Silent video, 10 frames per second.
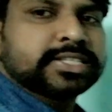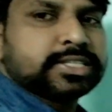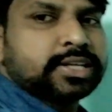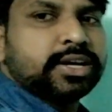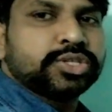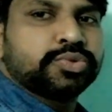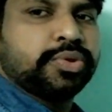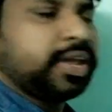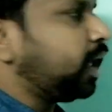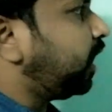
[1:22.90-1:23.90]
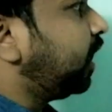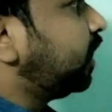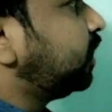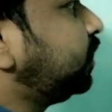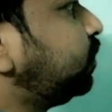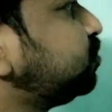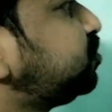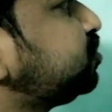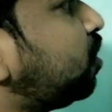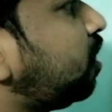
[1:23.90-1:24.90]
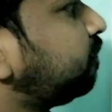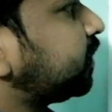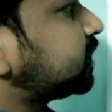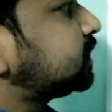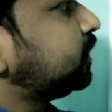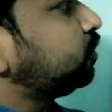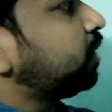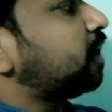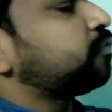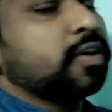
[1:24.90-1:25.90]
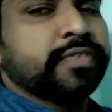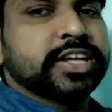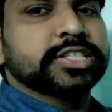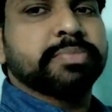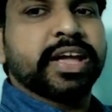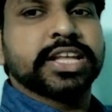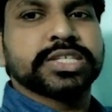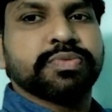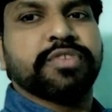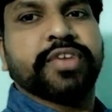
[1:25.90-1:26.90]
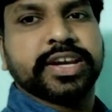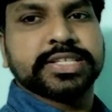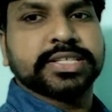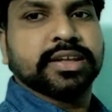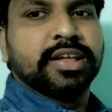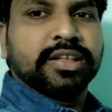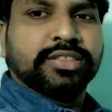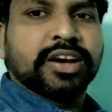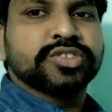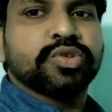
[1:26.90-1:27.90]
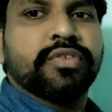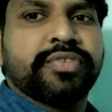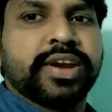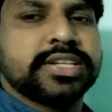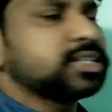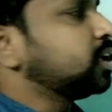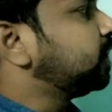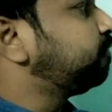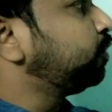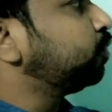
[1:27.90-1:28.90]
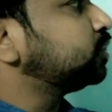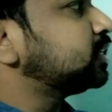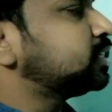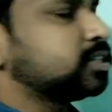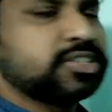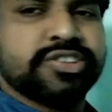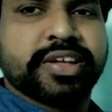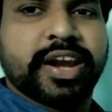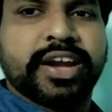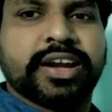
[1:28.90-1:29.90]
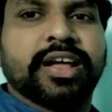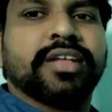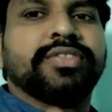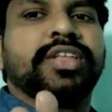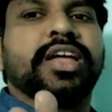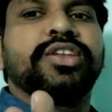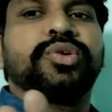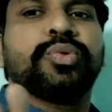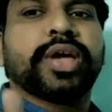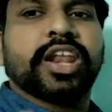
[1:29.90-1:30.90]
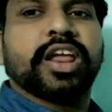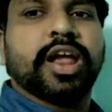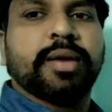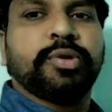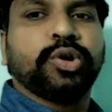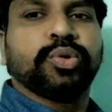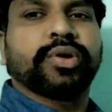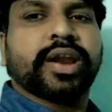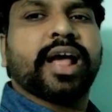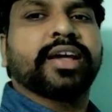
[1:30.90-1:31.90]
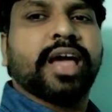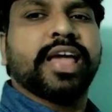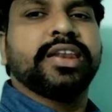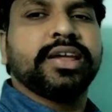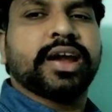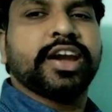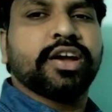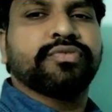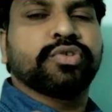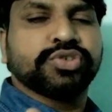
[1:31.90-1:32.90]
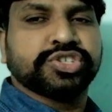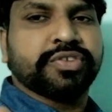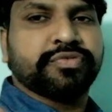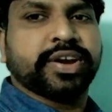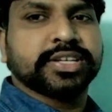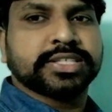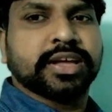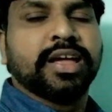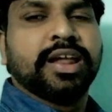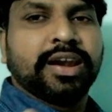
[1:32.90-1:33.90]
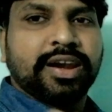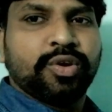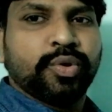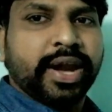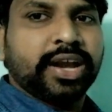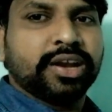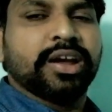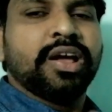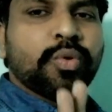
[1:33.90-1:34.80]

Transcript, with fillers: extends to a into g of x into f of x minus one, friends. That's all, friends. If you know this secret, then you can able to crack any kind of question, friends. Look at